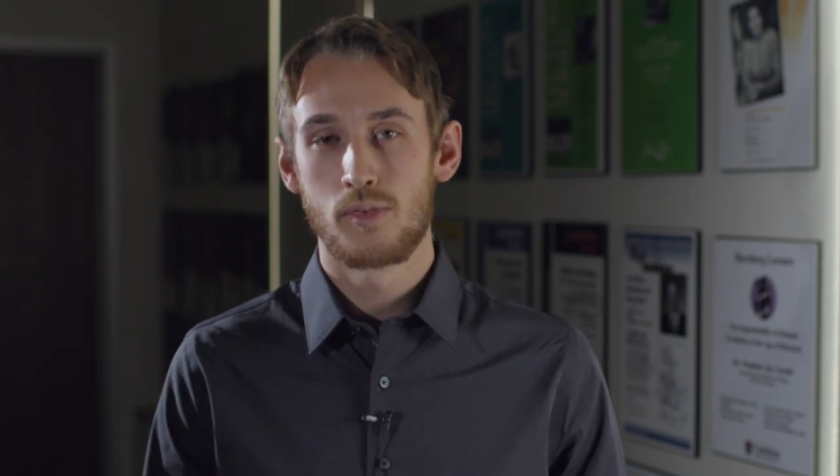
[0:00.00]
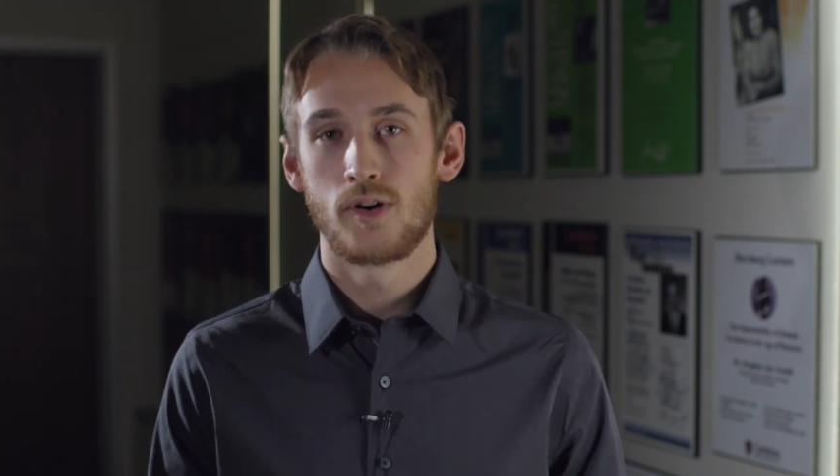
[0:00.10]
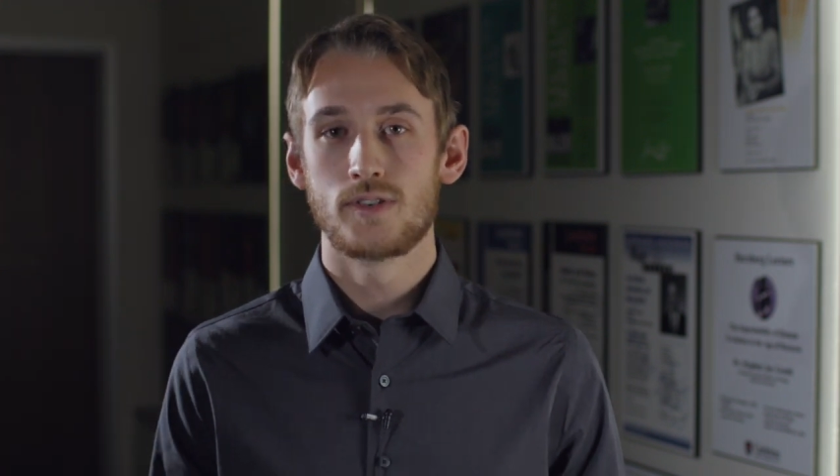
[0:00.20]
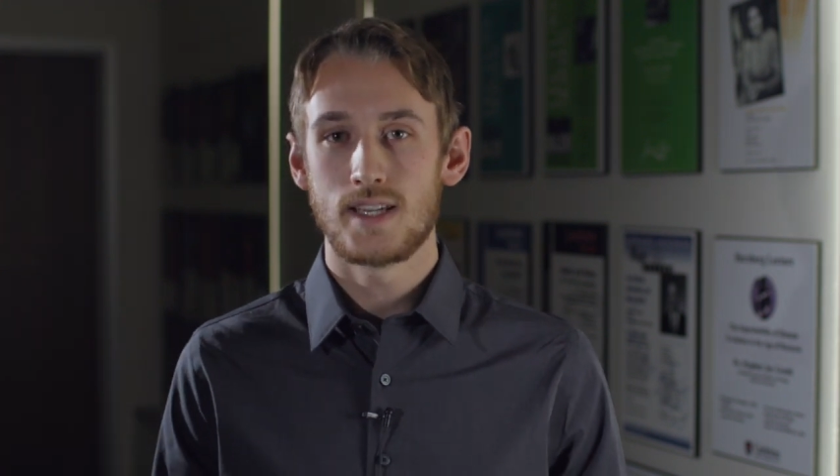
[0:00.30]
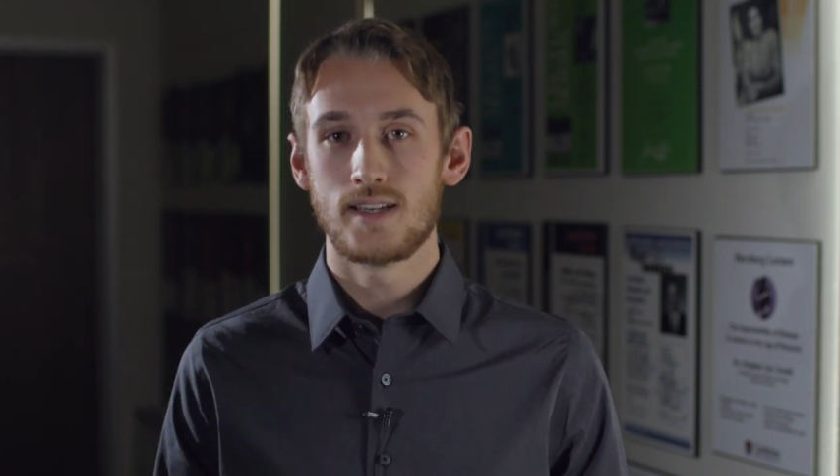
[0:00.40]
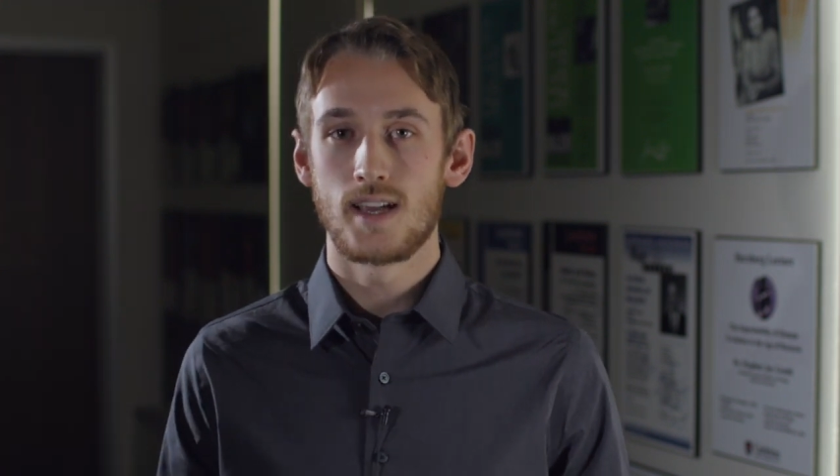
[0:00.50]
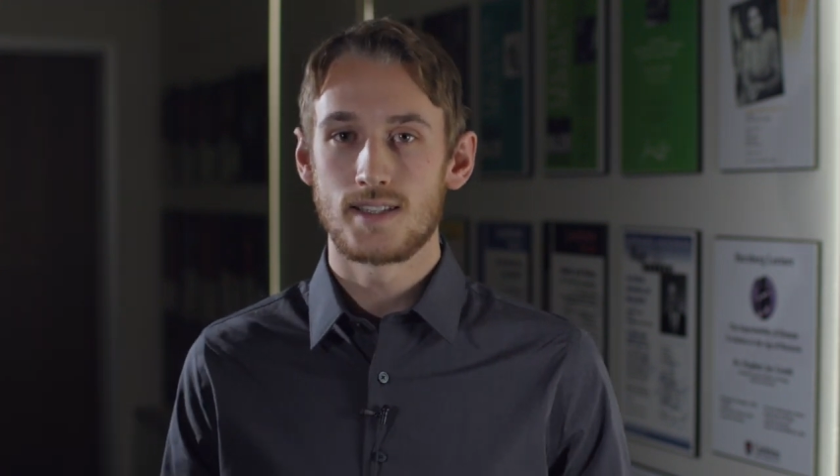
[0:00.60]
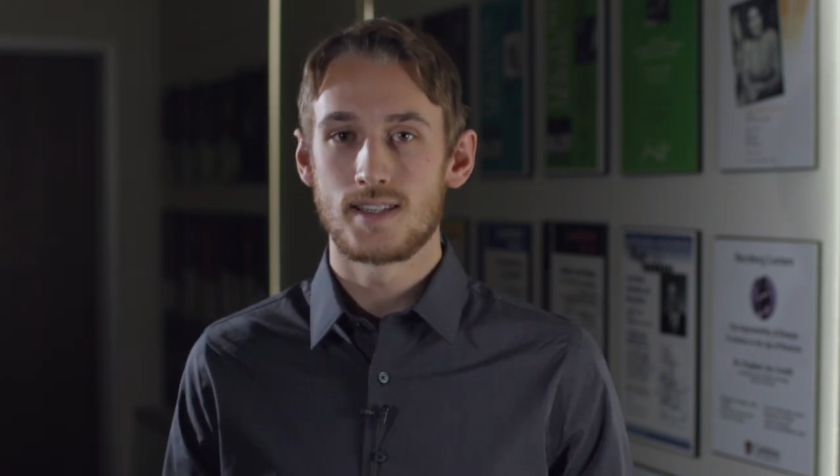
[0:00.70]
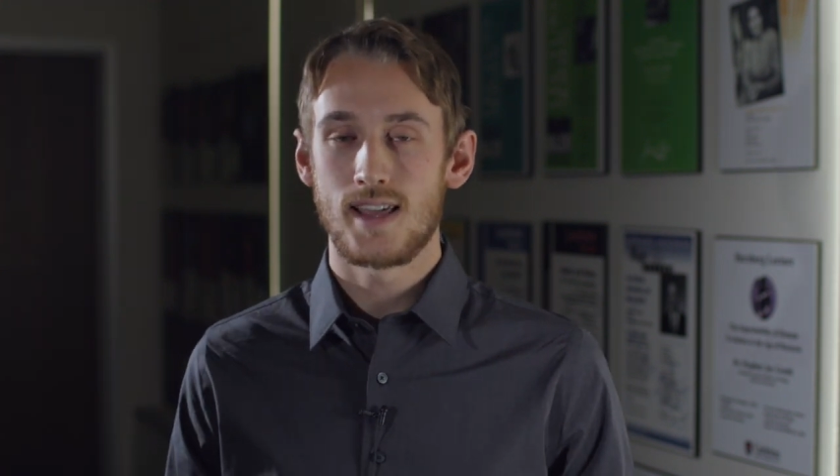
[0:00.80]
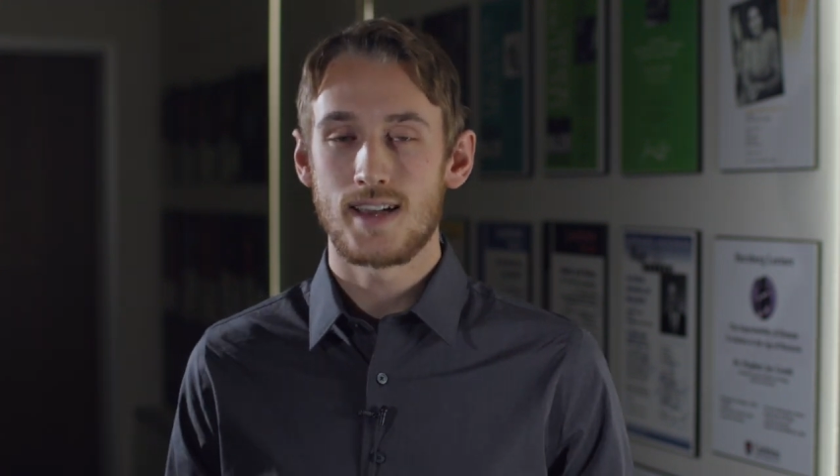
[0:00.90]
protein
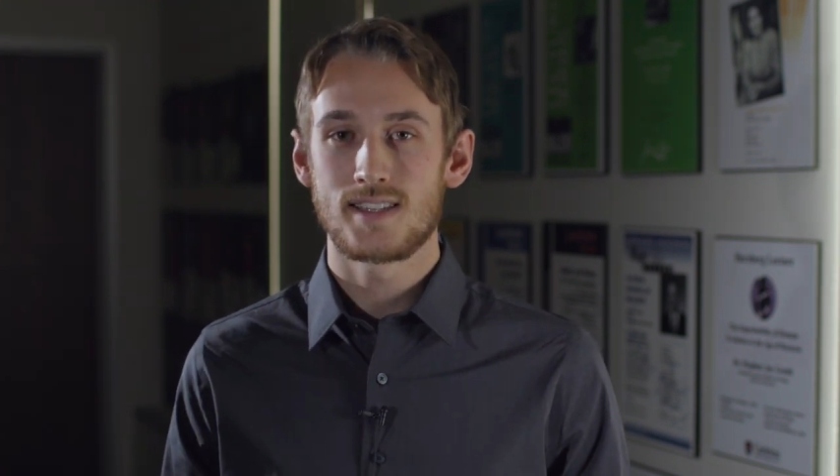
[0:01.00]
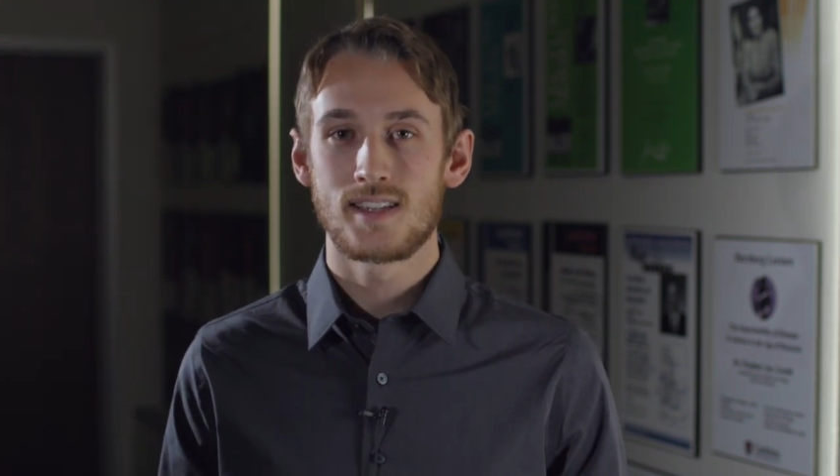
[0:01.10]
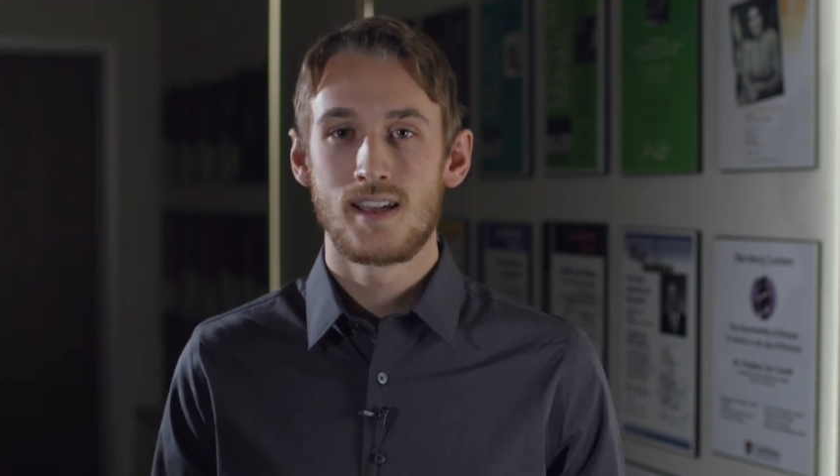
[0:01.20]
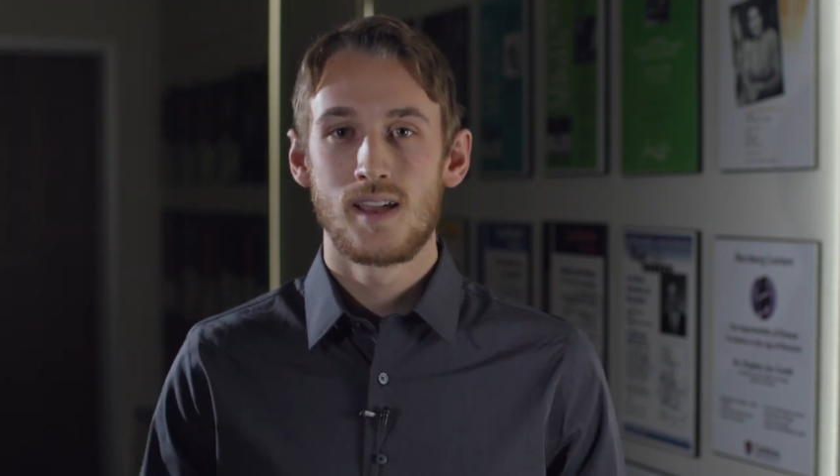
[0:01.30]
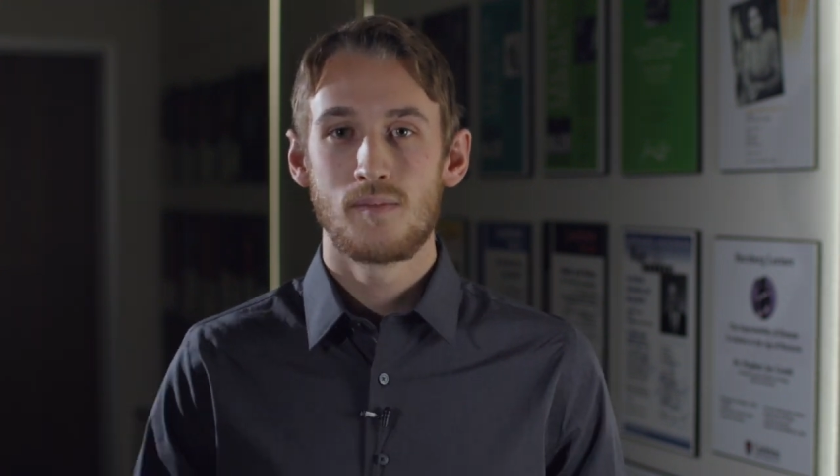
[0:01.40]
does this,